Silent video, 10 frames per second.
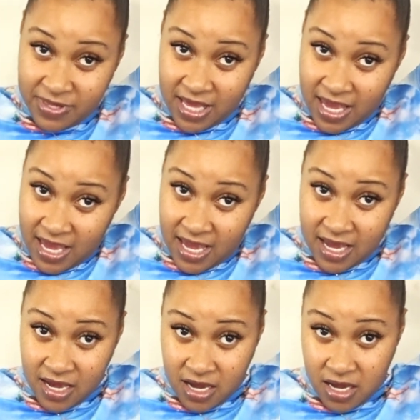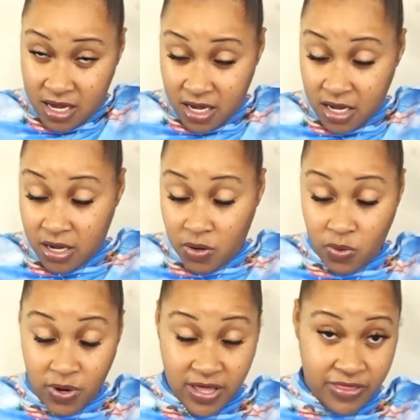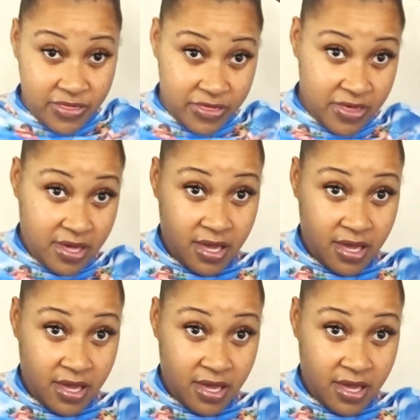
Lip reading: thing with